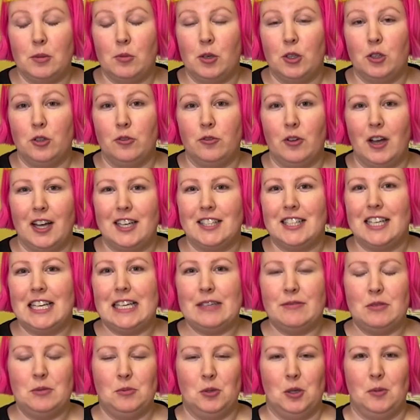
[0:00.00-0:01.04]
where you'll find
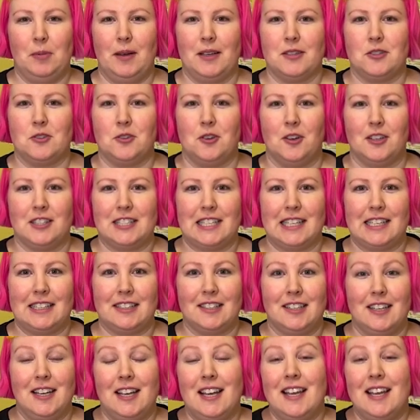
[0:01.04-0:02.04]
even more puzzle content.